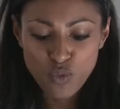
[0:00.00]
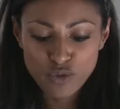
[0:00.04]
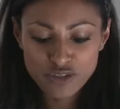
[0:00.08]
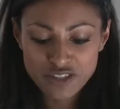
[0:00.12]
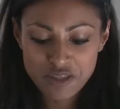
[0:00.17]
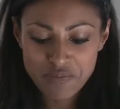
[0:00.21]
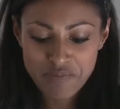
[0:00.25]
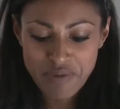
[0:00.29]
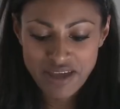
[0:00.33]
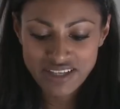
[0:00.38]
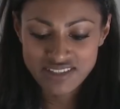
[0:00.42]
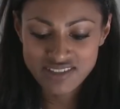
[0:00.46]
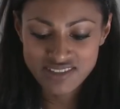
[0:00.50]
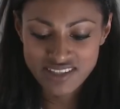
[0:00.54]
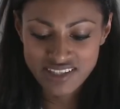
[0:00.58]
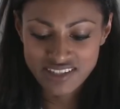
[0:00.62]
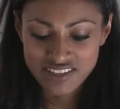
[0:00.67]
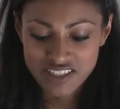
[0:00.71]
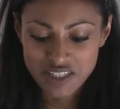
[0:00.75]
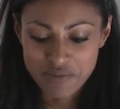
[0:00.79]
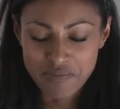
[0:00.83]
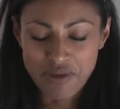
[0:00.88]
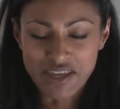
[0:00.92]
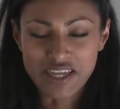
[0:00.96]
what's the best
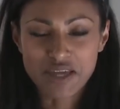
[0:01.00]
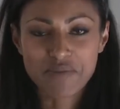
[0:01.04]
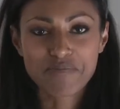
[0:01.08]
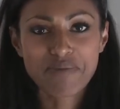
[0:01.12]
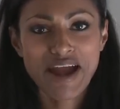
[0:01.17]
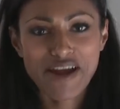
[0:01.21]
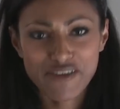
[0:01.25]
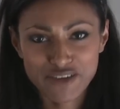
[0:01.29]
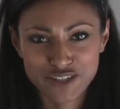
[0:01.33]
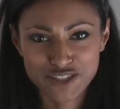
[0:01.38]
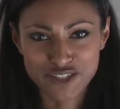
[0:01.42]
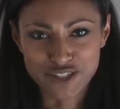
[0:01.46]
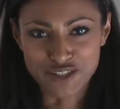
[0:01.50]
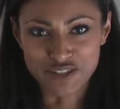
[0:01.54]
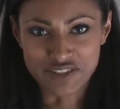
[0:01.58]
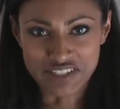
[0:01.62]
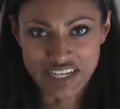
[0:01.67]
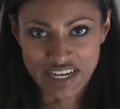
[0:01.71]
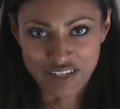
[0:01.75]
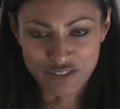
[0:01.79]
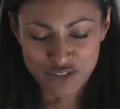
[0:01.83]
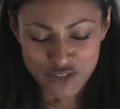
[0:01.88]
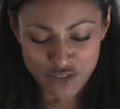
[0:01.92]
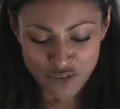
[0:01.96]
thing to make a parachute
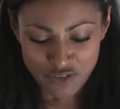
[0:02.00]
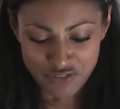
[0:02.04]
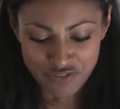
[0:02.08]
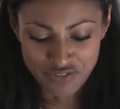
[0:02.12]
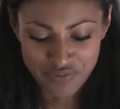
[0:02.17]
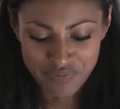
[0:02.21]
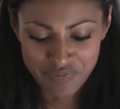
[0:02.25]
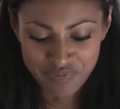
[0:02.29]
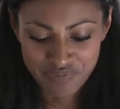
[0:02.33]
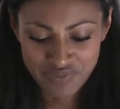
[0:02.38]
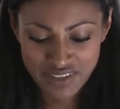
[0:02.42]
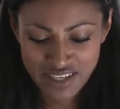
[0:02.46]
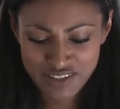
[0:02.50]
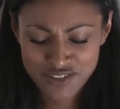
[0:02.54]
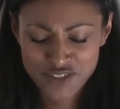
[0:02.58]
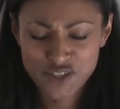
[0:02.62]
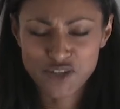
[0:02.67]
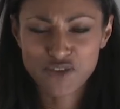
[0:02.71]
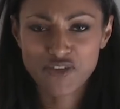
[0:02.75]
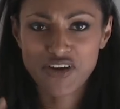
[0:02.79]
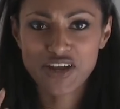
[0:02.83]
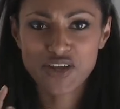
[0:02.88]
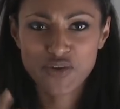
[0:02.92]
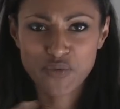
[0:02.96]
out of? That's a
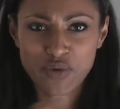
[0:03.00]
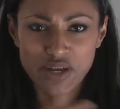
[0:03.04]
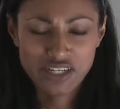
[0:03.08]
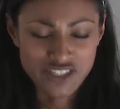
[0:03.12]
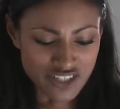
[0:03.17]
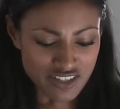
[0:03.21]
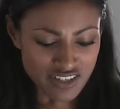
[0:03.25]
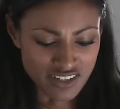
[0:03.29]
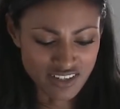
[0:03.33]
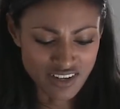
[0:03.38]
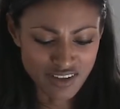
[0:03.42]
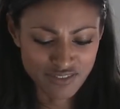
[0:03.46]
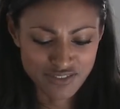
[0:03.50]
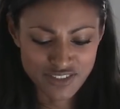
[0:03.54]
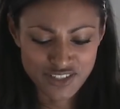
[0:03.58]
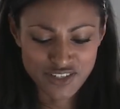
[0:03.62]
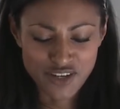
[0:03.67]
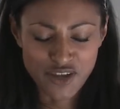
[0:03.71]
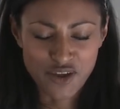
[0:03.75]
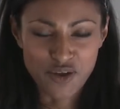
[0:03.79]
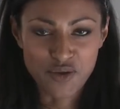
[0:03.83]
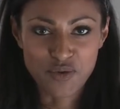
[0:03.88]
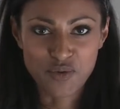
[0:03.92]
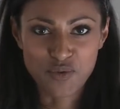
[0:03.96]
great question. I'd love to
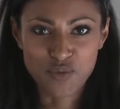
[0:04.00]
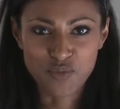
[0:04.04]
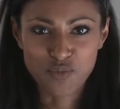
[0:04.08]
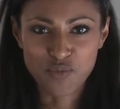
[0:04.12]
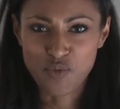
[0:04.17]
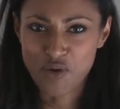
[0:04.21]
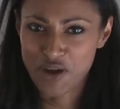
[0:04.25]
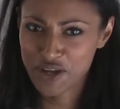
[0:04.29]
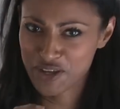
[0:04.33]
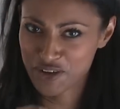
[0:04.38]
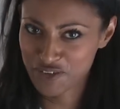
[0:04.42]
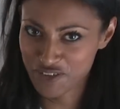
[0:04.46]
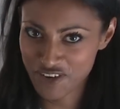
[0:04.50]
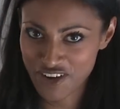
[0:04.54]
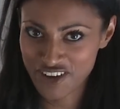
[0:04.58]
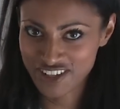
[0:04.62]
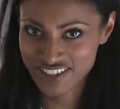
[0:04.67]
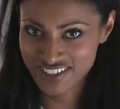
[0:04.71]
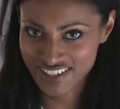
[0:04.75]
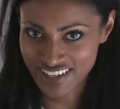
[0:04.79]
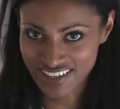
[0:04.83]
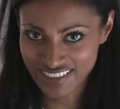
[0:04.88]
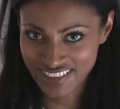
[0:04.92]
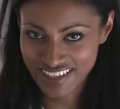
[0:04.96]
know why you're
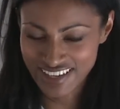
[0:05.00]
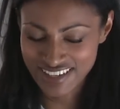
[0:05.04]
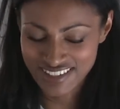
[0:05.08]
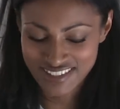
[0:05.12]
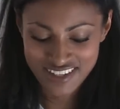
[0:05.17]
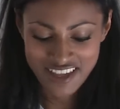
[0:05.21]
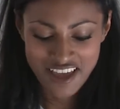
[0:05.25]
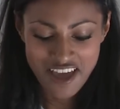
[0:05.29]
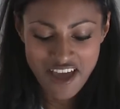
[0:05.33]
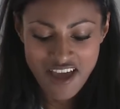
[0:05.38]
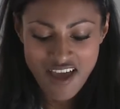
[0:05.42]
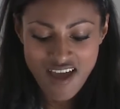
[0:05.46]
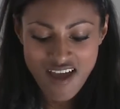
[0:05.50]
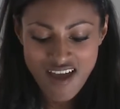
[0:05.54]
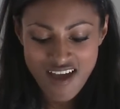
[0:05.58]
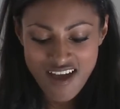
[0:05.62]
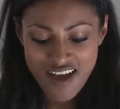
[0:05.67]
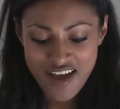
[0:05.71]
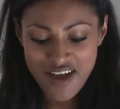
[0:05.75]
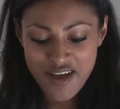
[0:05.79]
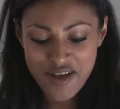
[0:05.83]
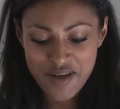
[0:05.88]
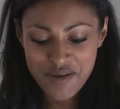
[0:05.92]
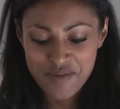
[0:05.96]
asking this.
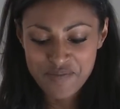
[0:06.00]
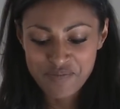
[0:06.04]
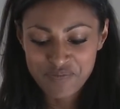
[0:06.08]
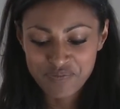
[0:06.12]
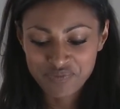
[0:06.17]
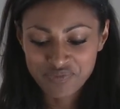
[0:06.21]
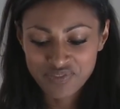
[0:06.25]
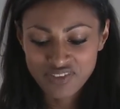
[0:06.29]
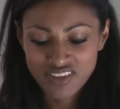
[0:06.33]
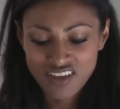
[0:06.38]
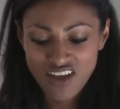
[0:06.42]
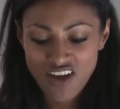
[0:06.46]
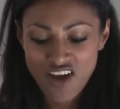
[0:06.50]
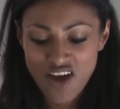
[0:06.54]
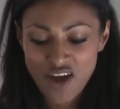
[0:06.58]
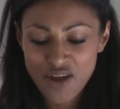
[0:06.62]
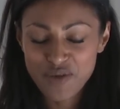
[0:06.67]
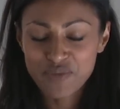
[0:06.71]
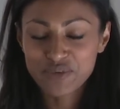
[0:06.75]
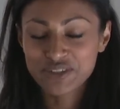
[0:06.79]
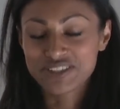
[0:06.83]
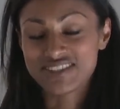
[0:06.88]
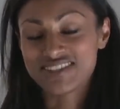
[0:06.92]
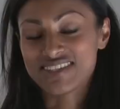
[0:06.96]

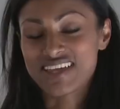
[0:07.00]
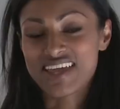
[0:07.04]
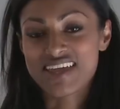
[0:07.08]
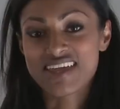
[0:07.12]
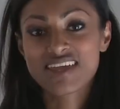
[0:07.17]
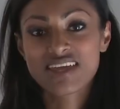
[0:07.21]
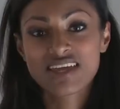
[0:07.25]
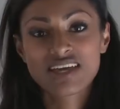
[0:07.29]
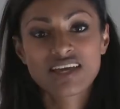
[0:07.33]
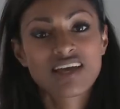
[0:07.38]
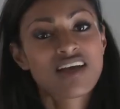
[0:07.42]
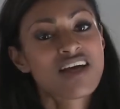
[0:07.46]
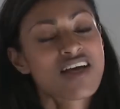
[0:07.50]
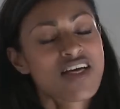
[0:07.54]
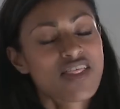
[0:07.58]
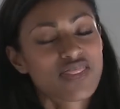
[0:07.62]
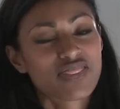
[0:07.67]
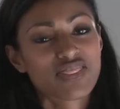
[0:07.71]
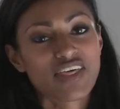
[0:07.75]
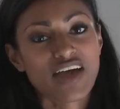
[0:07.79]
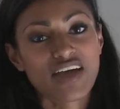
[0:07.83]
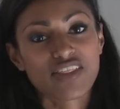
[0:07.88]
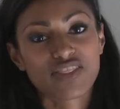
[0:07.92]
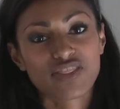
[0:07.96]
I would say
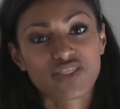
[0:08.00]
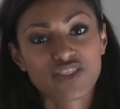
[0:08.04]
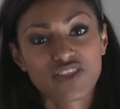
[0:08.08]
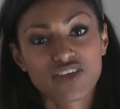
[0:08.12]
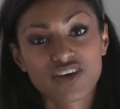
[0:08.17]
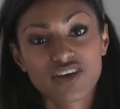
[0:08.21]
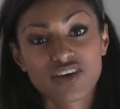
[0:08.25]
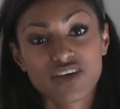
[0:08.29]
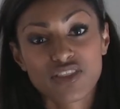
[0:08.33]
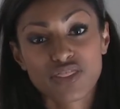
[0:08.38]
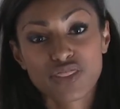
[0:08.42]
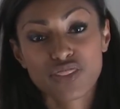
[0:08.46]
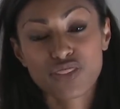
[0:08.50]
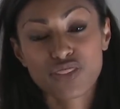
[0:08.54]
that the